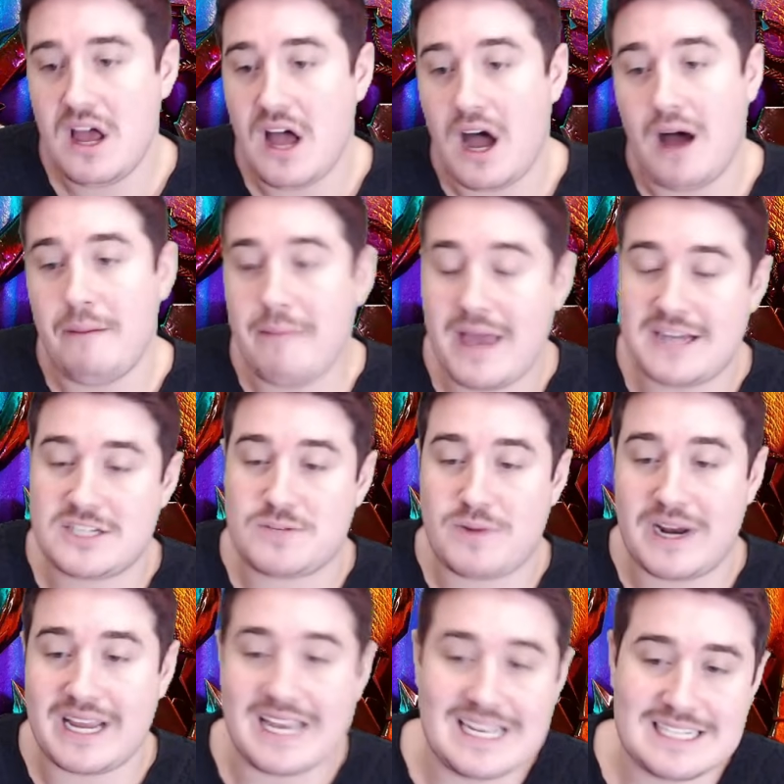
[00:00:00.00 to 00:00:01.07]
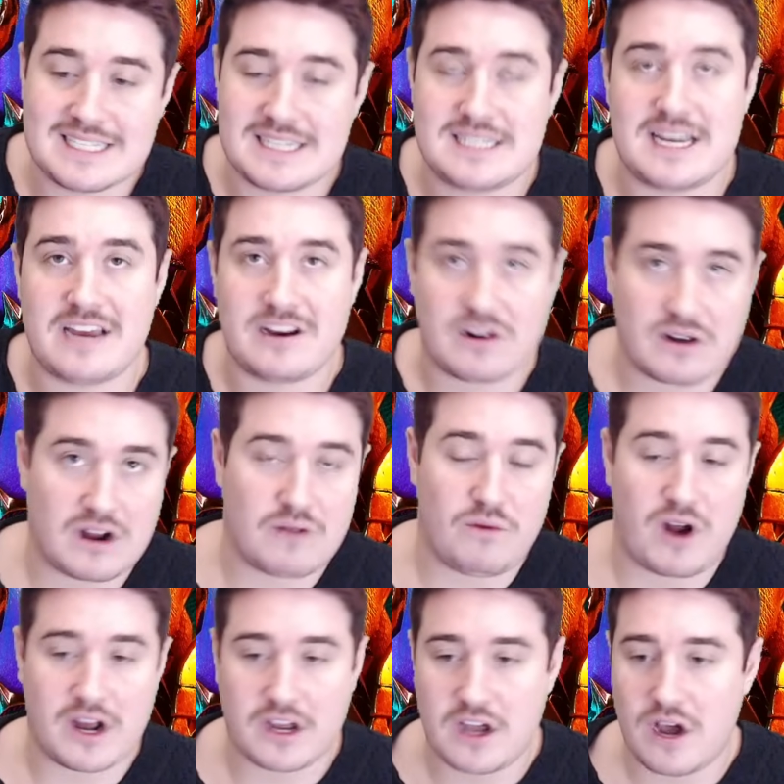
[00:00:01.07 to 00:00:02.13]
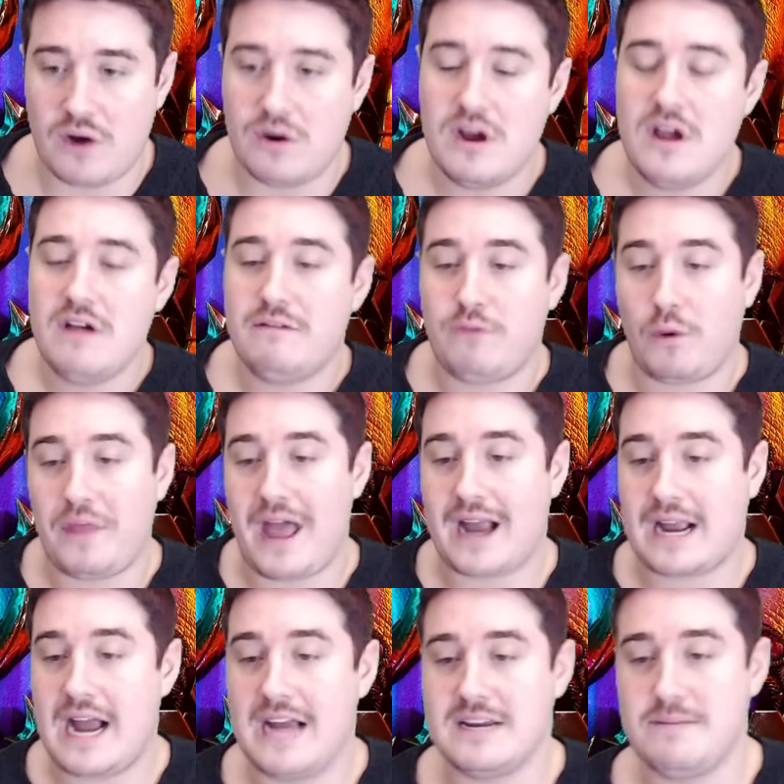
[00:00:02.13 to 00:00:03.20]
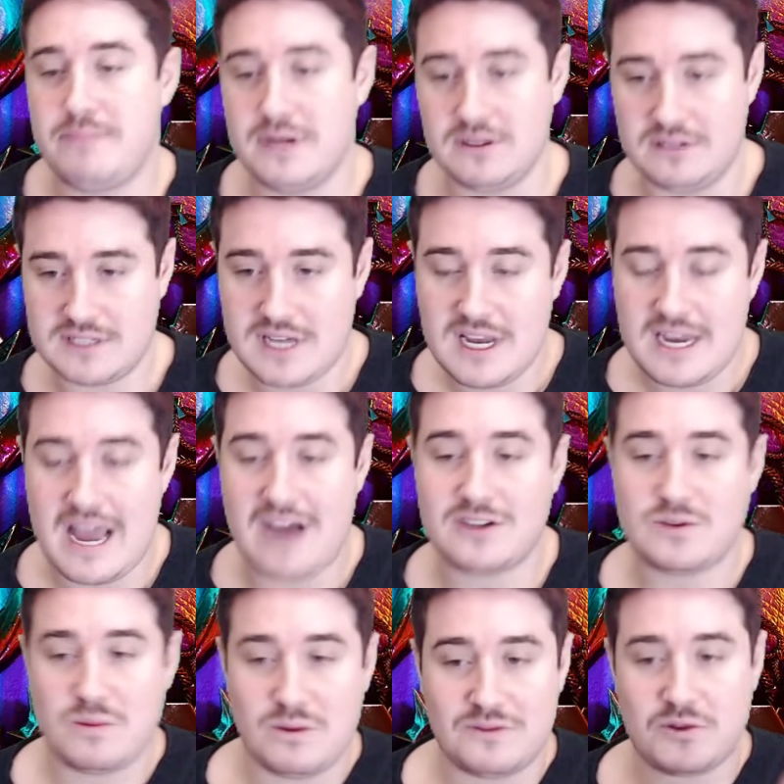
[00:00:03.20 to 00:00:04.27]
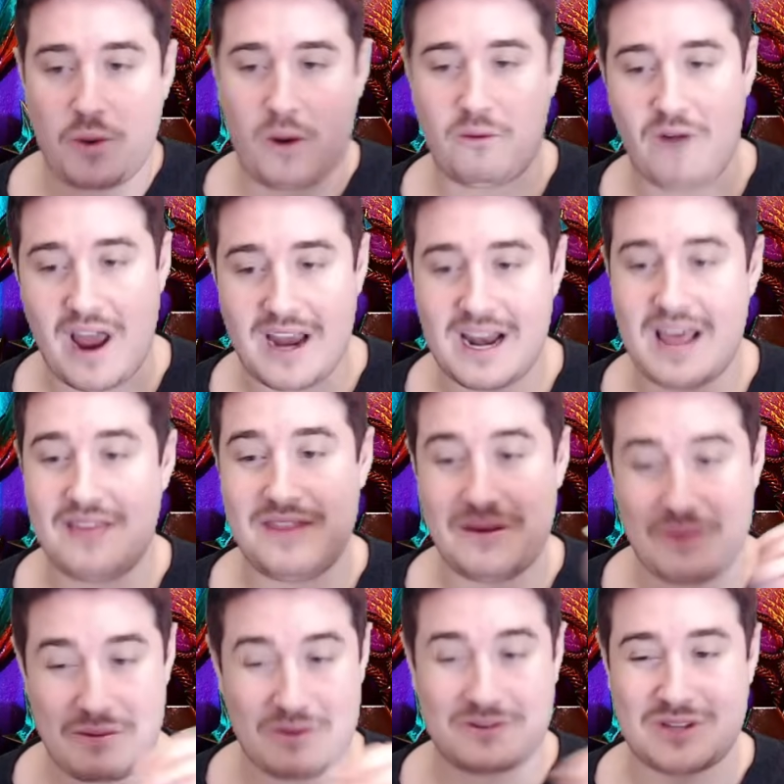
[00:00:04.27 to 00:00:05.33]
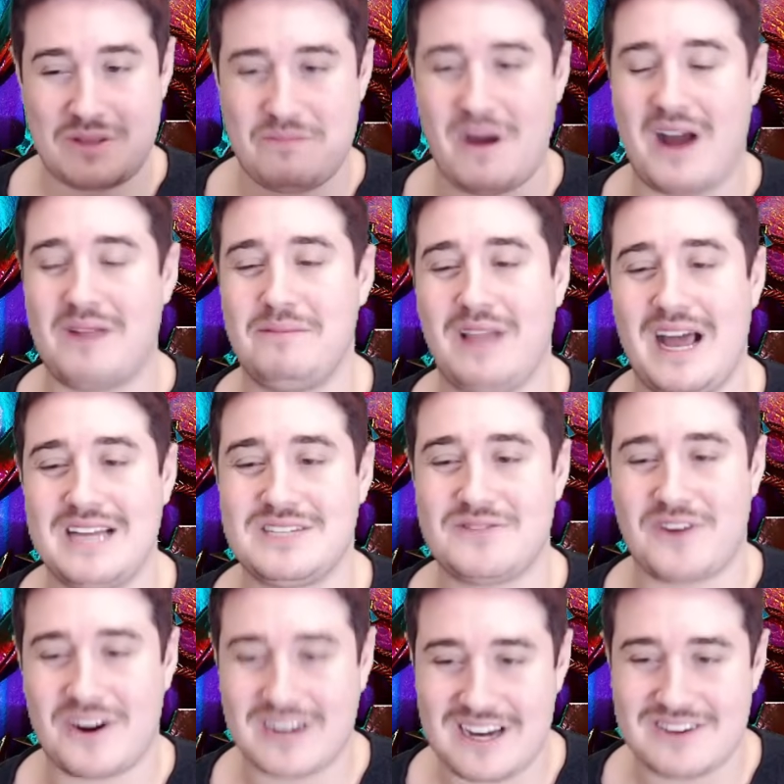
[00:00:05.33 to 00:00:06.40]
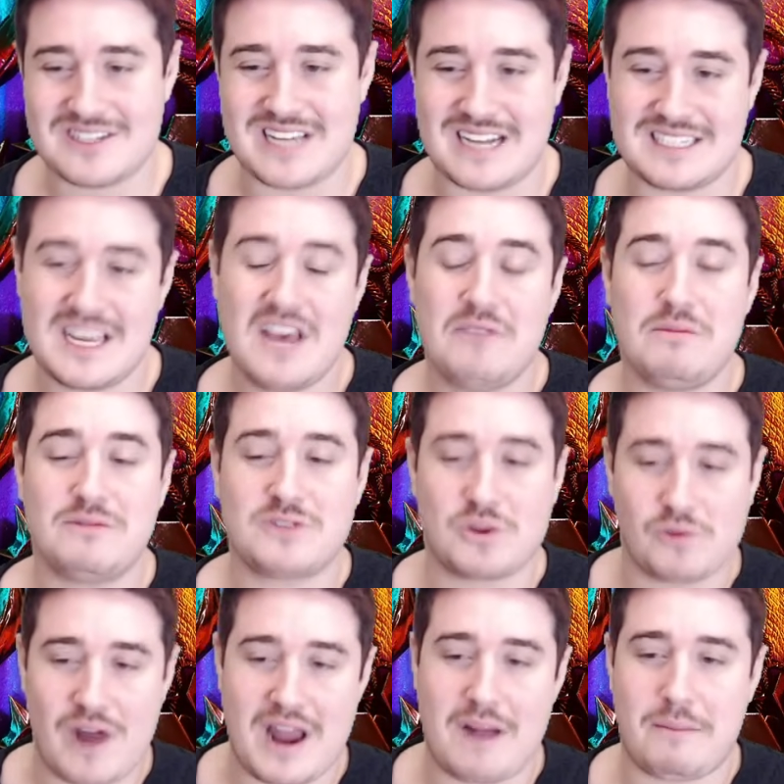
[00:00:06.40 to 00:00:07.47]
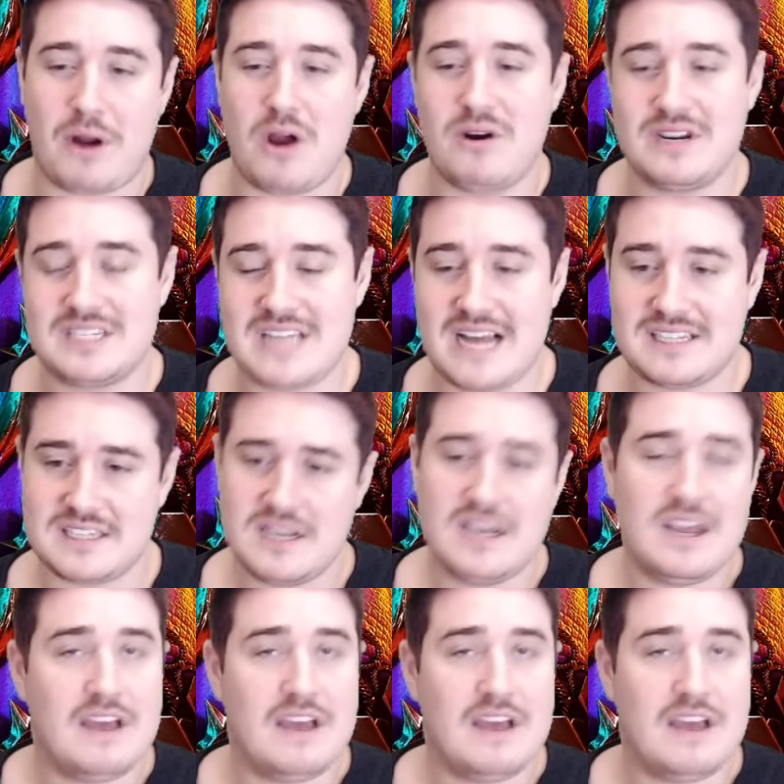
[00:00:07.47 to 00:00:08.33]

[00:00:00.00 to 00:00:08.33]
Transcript: Uh, Mana Spring is the set you're going to want to go for that kind of build. Now, as we move to our right, and then we move to the bottom lines for our gear sets, move to the right on priority stats.